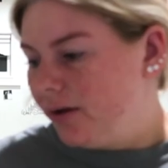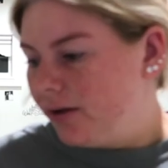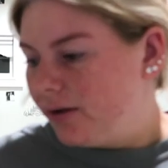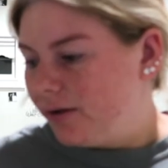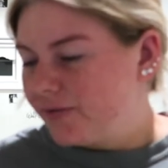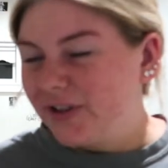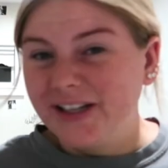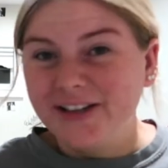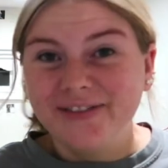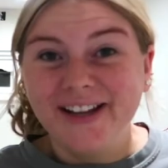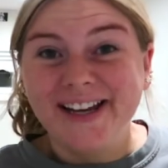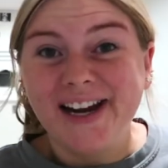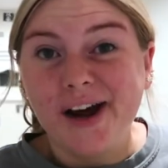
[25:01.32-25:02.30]
I have to leave
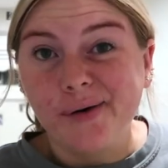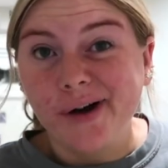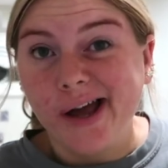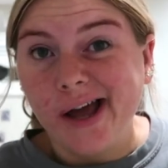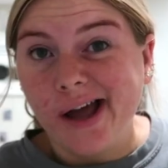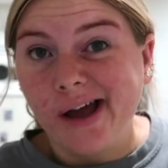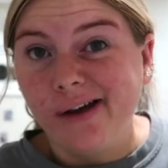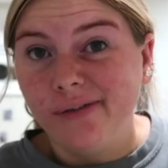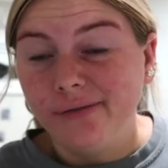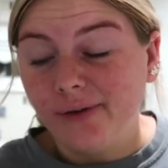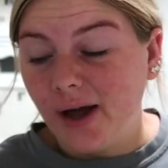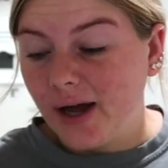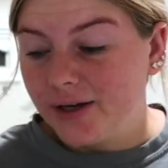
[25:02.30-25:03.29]
in like an hour and a
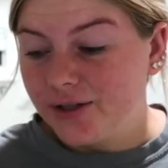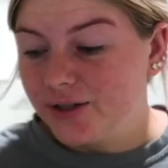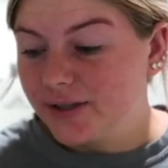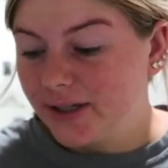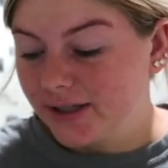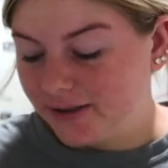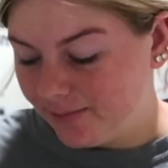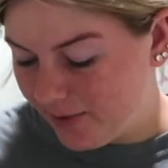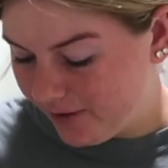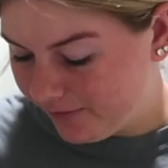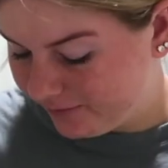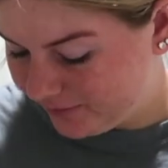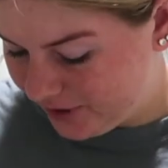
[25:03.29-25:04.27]
half. I just like am
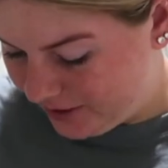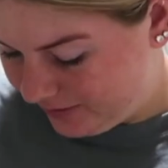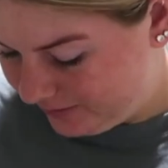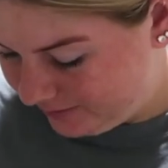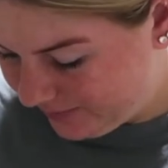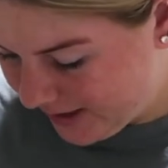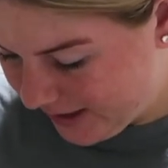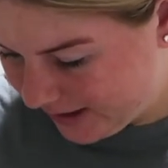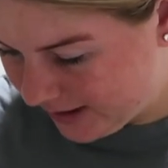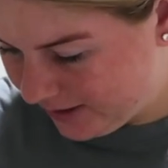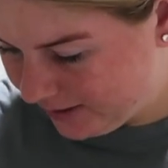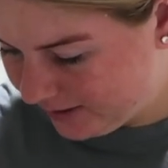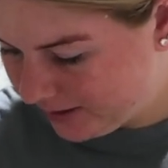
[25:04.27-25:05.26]
not done
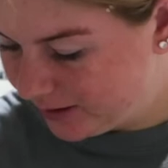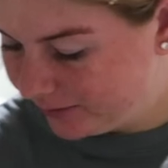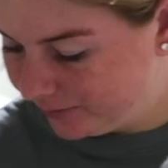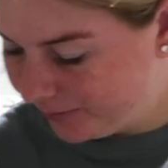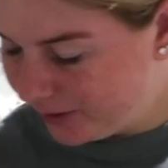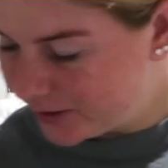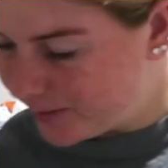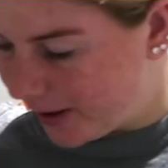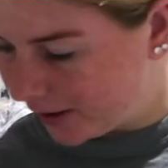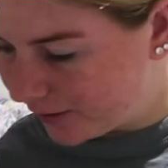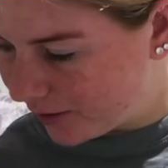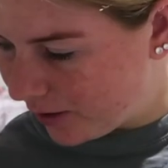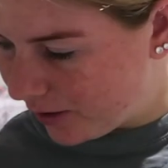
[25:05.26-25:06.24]
packing and we need to
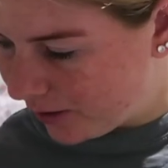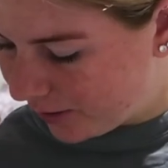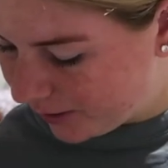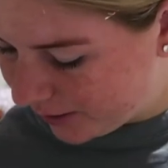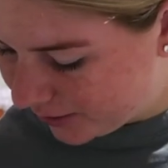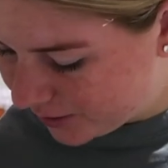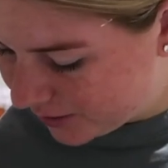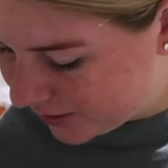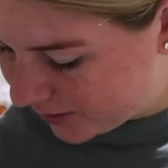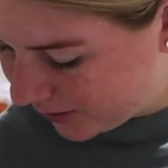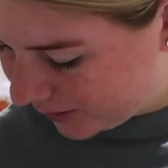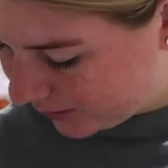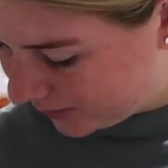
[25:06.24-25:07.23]
pack the car and I
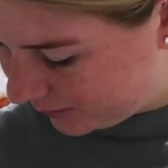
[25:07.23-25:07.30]
just like